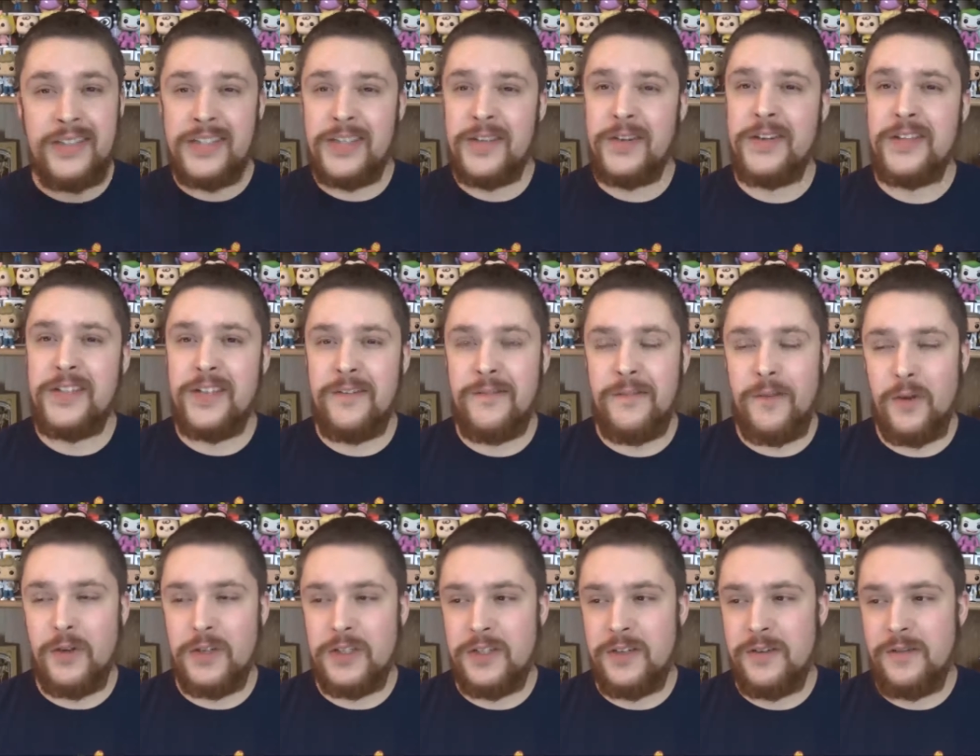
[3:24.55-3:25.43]
Series
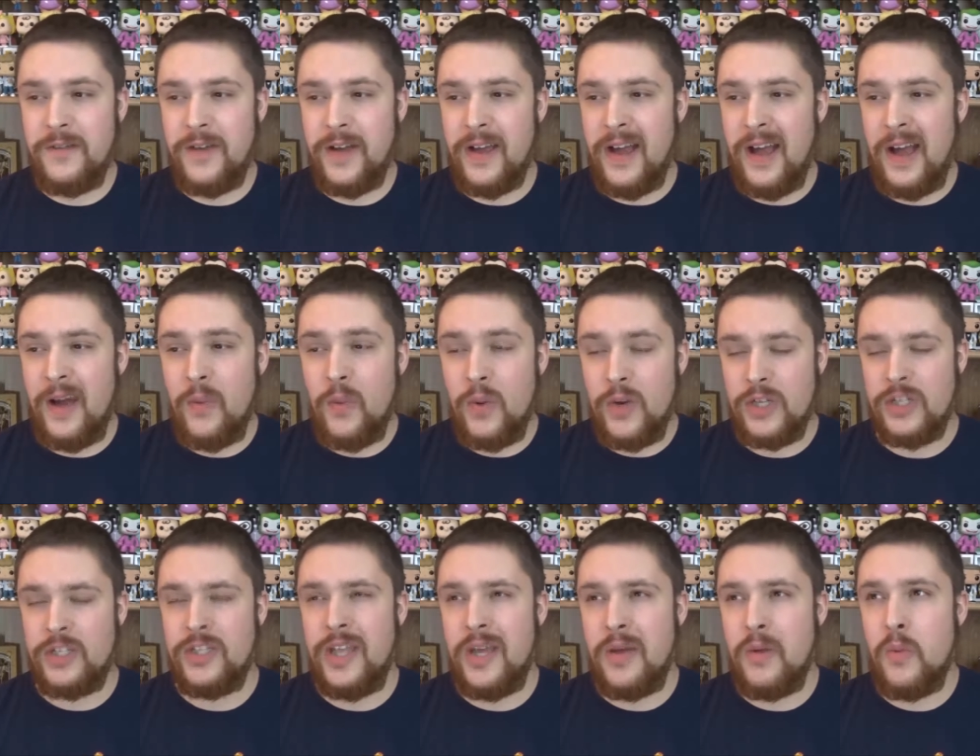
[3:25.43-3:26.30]
unfortunate event, I
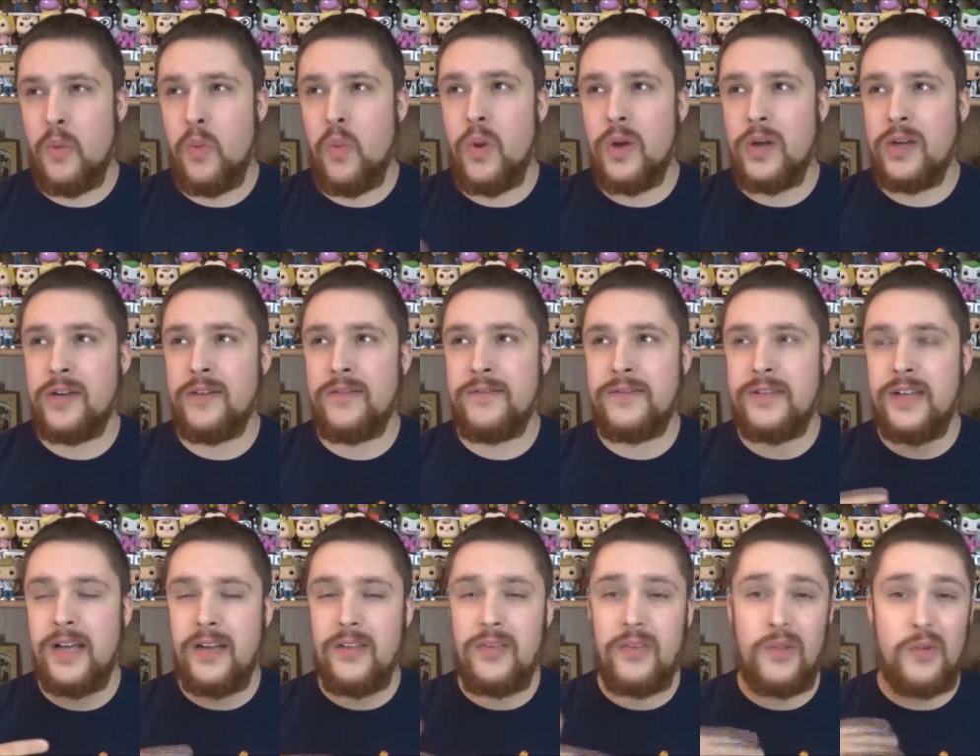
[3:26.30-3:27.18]
wish they would have
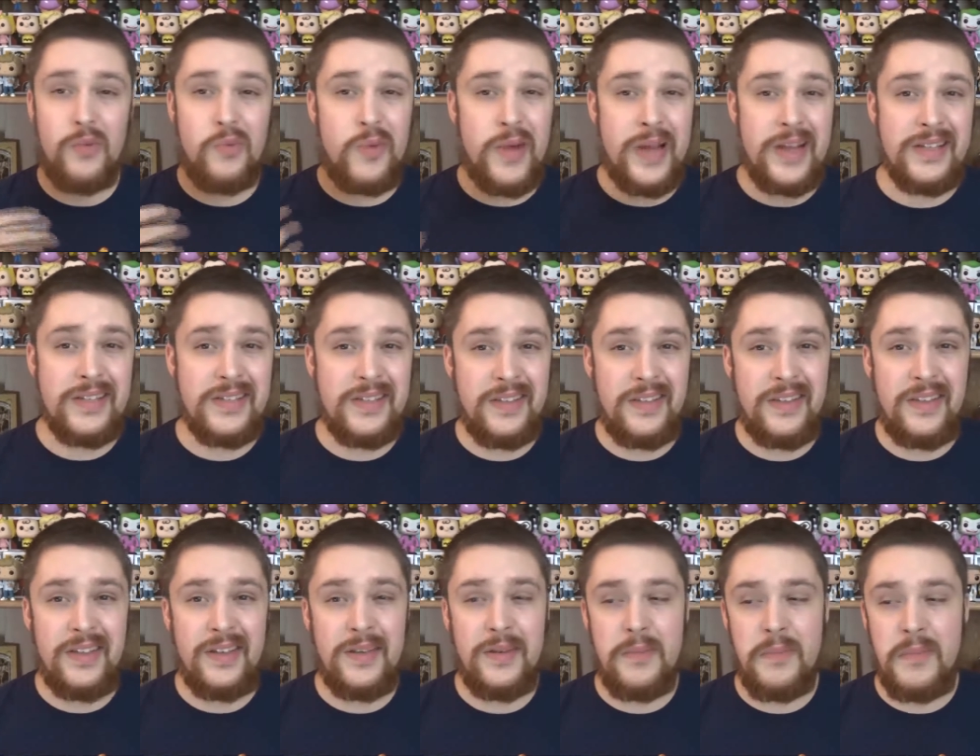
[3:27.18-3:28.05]
done the rest of
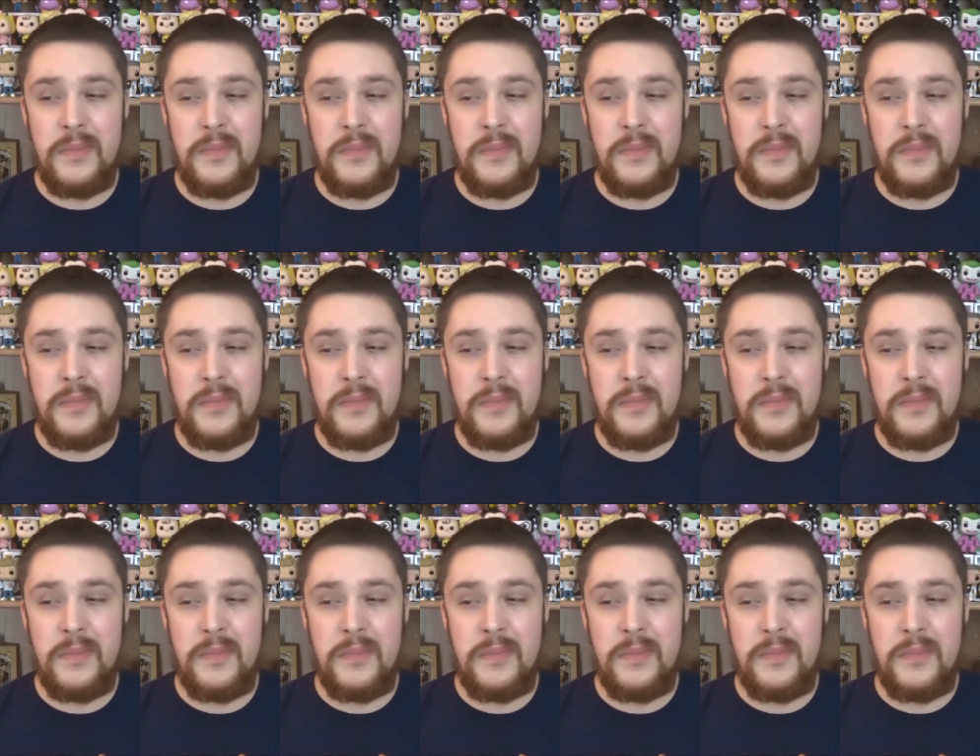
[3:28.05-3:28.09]
them,